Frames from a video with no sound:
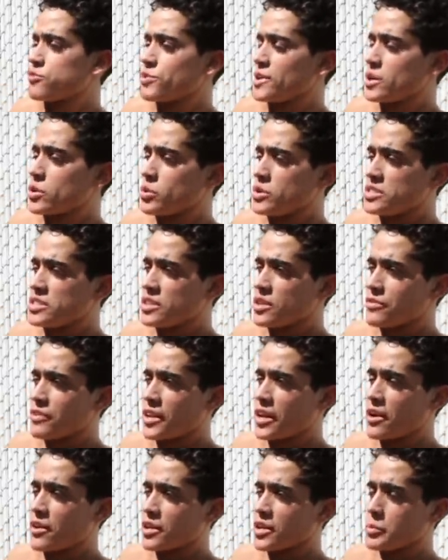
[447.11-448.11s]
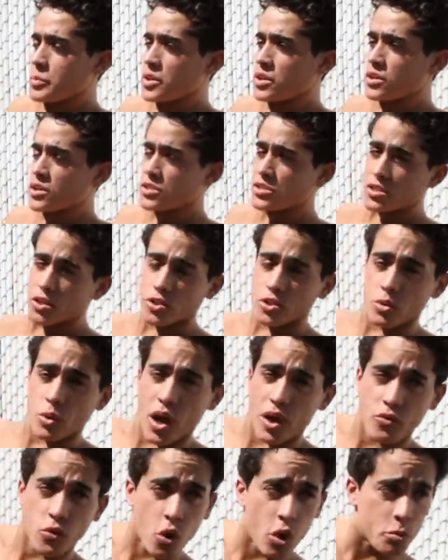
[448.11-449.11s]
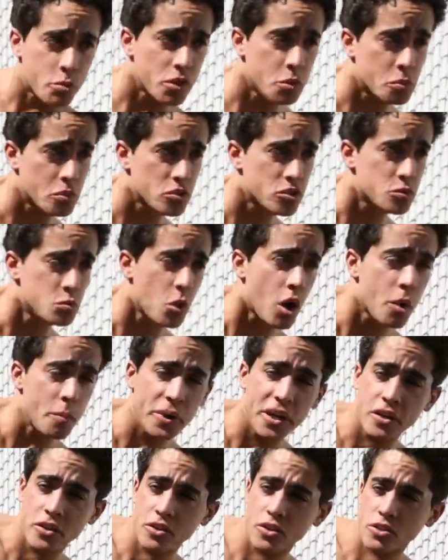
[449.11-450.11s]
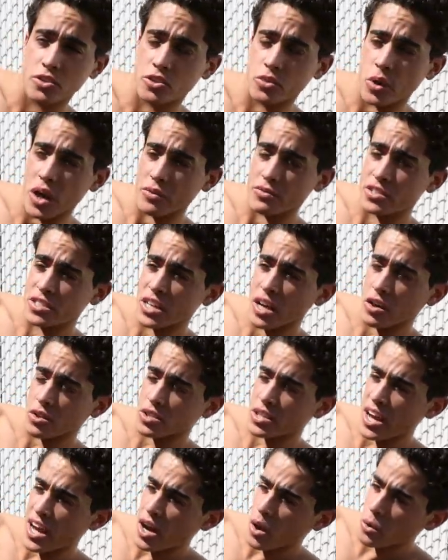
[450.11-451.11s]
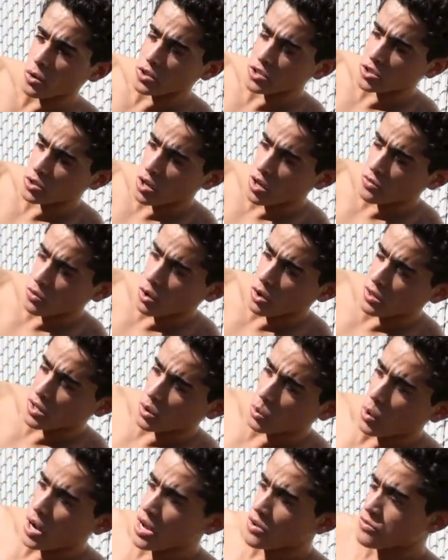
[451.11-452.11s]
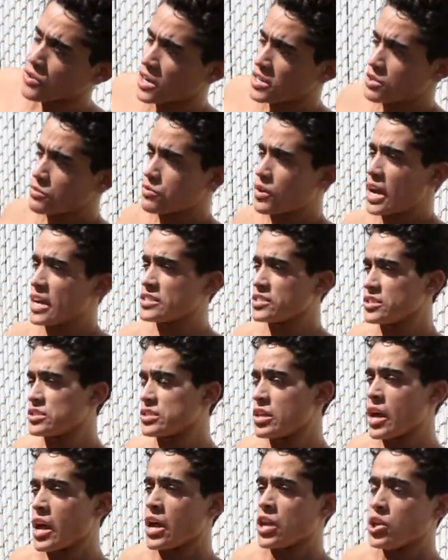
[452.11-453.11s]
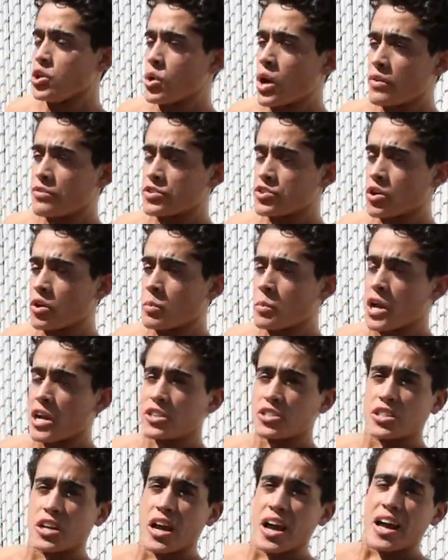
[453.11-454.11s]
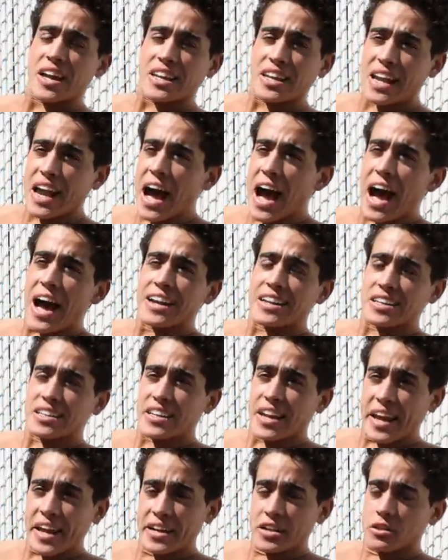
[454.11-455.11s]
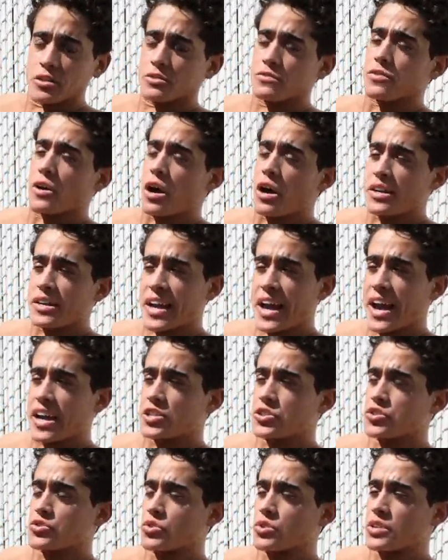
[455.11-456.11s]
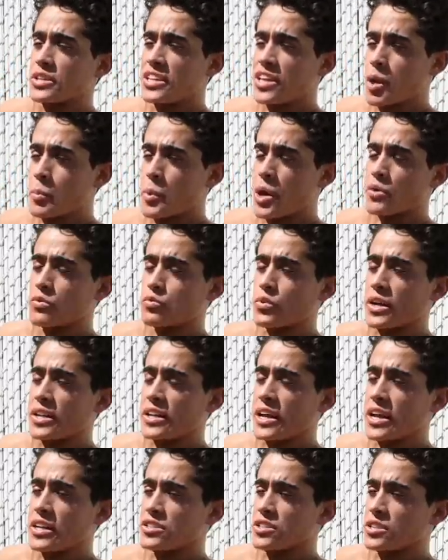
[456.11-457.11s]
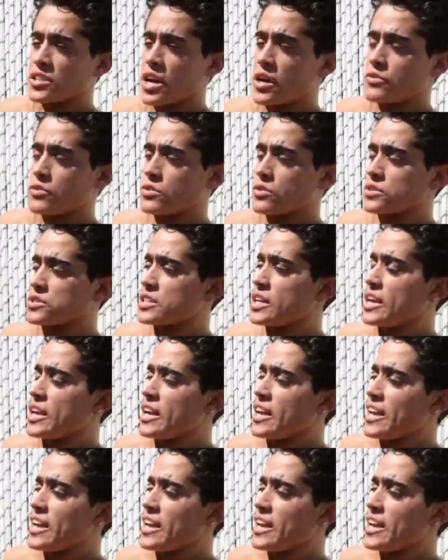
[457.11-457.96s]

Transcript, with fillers: frequency of an area, because, you know, you have all people's smart meters, you have cell towers, you have all their Wi-Fi devices, you have so much non-native, unnatural EMF radiation levels